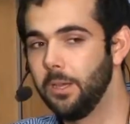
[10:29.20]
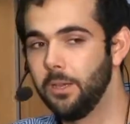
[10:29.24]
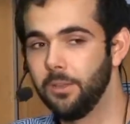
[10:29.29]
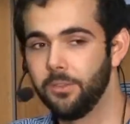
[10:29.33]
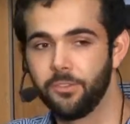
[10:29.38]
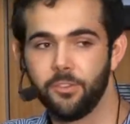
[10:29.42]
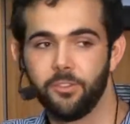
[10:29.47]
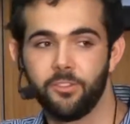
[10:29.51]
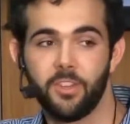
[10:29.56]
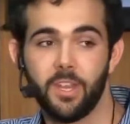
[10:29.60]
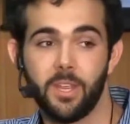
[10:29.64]

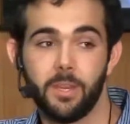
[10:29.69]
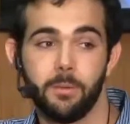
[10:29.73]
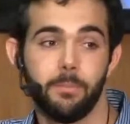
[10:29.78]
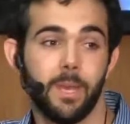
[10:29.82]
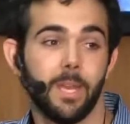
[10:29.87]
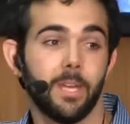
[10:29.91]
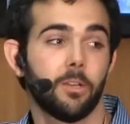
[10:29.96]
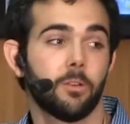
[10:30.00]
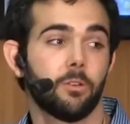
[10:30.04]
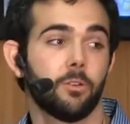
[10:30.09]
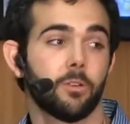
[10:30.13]
sustained
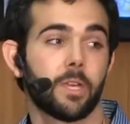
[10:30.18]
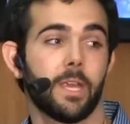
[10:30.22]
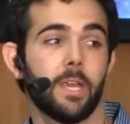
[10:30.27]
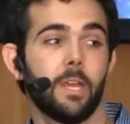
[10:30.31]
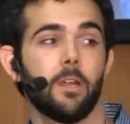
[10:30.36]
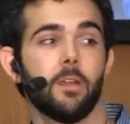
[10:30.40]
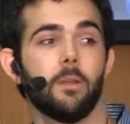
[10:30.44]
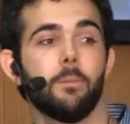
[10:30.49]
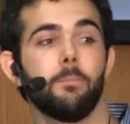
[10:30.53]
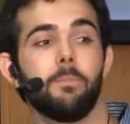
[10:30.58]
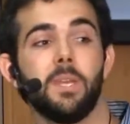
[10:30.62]
medical
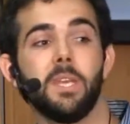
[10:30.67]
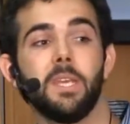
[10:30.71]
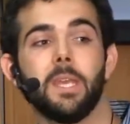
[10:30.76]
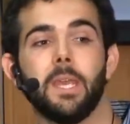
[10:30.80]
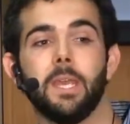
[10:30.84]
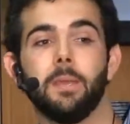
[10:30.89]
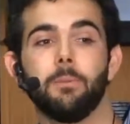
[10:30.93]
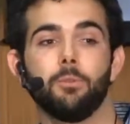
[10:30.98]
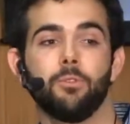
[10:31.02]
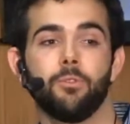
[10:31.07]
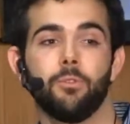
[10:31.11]
care, being
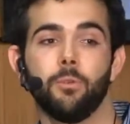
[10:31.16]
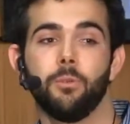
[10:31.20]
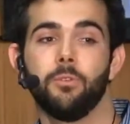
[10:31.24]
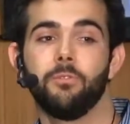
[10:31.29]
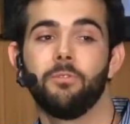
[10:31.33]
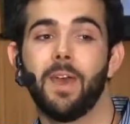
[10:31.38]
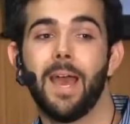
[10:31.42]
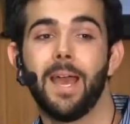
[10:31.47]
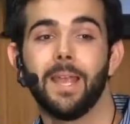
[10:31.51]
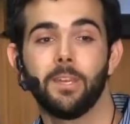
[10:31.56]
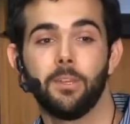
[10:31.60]
able to
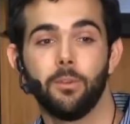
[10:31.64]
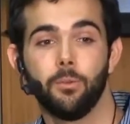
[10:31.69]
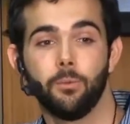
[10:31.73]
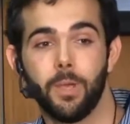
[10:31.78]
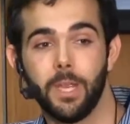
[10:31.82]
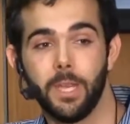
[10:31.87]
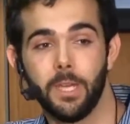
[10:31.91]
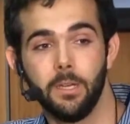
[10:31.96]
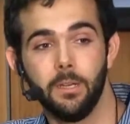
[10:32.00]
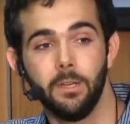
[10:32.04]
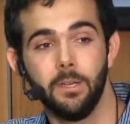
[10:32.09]

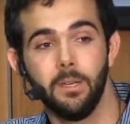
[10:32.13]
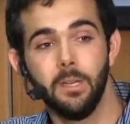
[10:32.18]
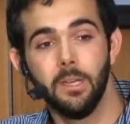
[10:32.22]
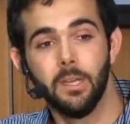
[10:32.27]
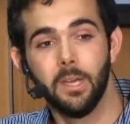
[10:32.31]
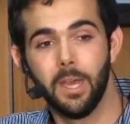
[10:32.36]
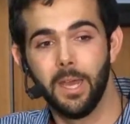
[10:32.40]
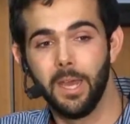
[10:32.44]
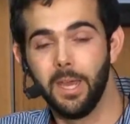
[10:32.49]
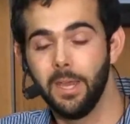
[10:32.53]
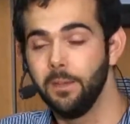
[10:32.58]
evacuate
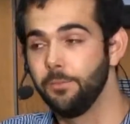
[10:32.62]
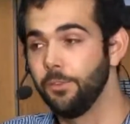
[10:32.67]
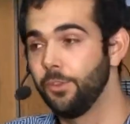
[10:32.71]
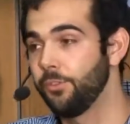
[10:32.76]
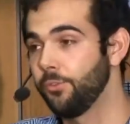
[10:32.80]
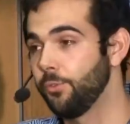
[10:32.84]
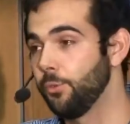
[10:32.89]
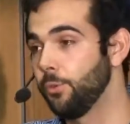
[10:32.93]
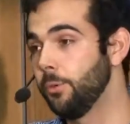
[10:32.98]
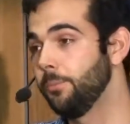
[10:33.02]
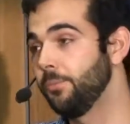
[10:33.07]
ahead of a
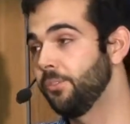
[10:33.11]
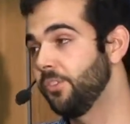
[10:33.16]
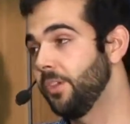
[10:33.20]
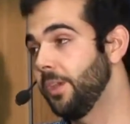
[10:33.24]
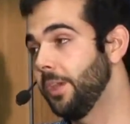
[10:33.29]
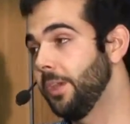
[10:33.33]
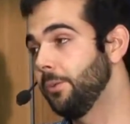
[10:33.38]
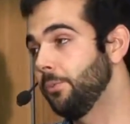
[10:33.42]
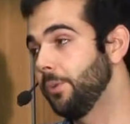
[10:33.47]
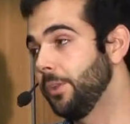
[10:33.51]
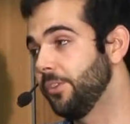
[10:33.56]
storm,
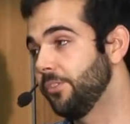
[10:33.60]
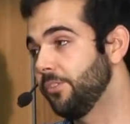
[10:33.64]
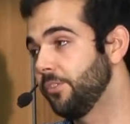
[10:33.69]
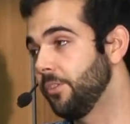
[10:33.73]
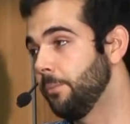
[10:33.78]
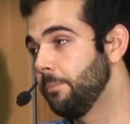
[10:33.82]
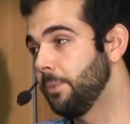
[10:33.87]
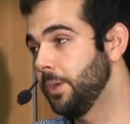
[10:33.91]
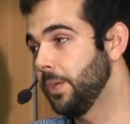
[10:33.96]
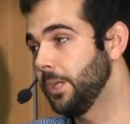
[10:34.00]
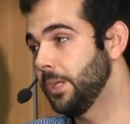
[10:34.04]
say when
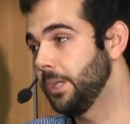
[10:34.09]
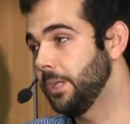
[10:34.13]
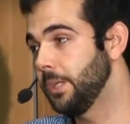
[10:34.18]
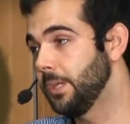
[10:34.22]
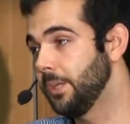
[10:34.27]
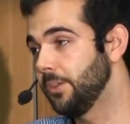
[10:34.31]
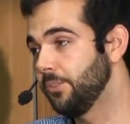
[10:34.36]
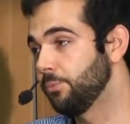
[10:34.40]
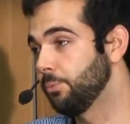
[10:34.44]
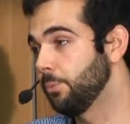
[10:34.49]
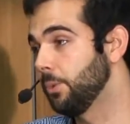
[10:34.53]
somebody
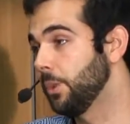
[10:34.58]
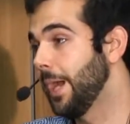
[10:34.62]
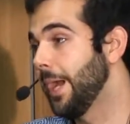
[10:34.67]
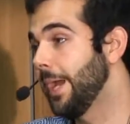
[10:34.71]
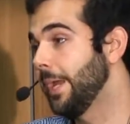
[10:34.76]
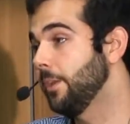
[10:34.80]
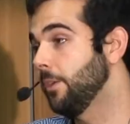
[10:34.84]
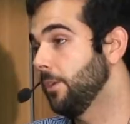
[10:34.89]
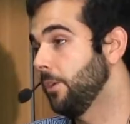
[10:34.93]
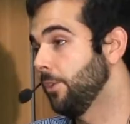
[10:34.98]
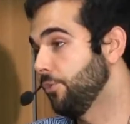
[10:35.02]
is
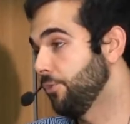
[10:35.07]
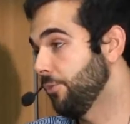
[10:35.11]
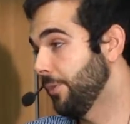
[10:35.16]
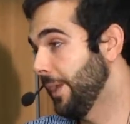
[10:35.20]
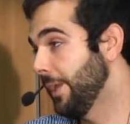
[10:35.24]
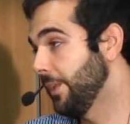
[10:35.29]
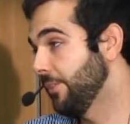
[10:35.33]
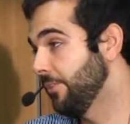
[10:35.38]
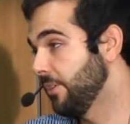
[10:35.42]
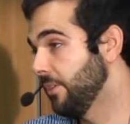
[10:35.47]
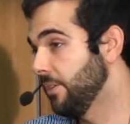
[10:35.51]
reliant on
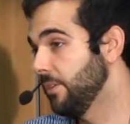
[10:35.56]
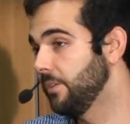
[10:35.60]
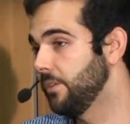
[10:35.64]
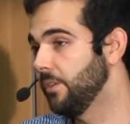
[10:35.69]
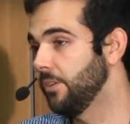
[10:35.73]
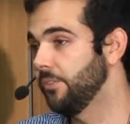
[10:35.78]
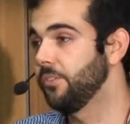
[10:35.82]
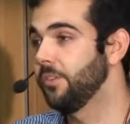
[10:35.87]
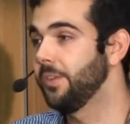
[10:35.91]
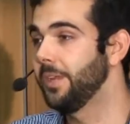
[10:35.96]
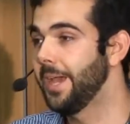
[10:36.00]
transit,
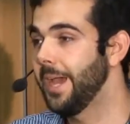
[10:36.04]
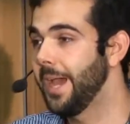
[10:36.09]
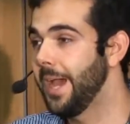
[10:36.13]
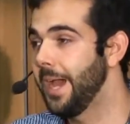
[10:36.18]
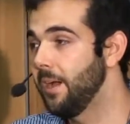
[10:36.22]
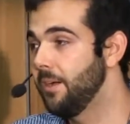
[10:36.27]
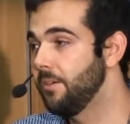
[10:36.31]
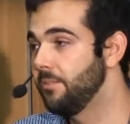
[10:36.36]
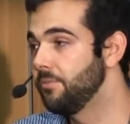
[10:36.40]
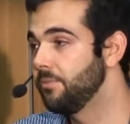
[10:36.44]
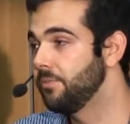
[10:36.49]
doesn't
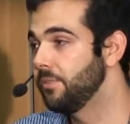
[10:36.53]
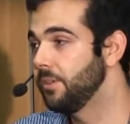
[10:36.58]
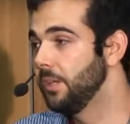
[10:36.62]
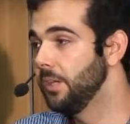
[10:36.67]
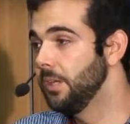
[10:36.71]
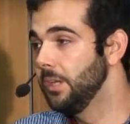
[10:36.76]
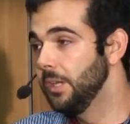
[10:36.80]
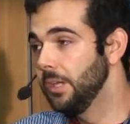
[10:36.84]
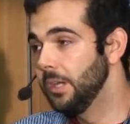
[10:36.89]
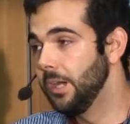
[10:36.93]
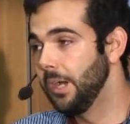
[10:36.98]
have
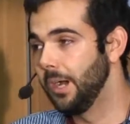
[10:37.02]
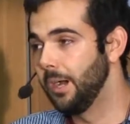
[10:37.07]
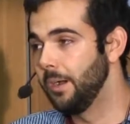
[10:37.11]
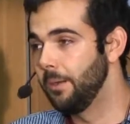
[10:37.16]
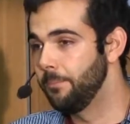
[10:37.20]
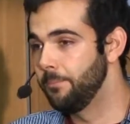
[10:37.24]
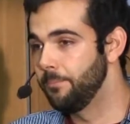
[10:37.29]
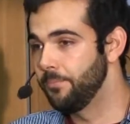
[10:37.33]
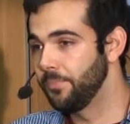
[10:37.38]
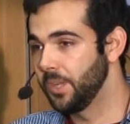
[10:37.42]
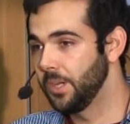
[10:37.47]

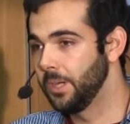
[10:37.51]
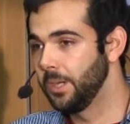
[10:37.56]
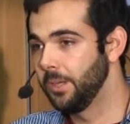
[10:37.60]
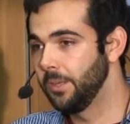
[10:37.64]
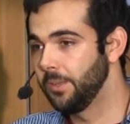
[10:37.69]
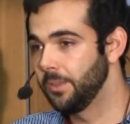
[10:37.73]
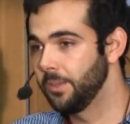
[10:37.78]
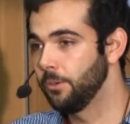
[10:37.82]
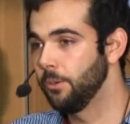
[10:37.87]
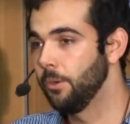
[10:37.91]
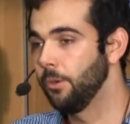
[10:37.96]

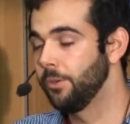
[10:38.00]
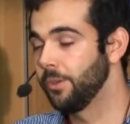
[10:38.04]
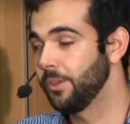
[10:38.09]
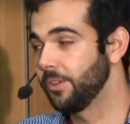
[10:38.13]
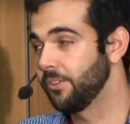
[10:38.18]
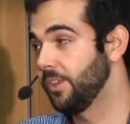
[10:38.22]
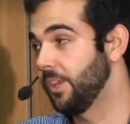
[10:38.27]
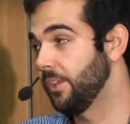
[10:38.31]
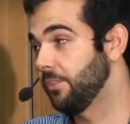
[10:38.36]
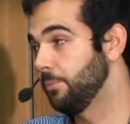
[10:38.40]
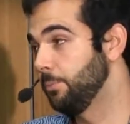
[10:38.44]
their own
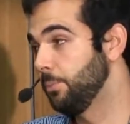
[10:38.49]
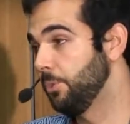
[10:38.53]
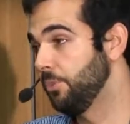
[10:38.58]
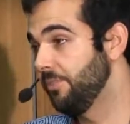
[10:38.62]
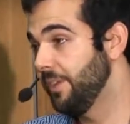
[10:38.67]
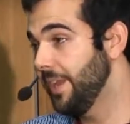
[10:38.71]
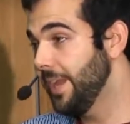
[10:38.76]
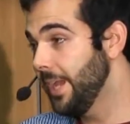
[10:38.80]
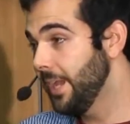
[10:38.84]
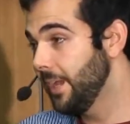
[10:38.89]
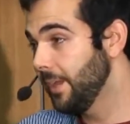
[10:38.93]
accessible
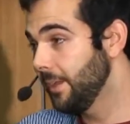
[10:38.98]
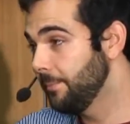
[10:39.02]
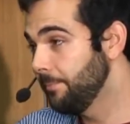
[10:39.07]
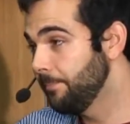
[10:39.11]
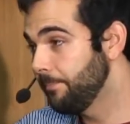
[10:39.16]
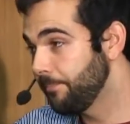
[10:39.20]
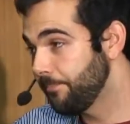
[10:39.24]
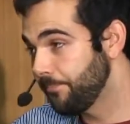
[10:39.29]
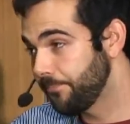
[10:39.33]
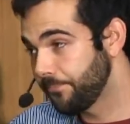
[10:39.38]
van,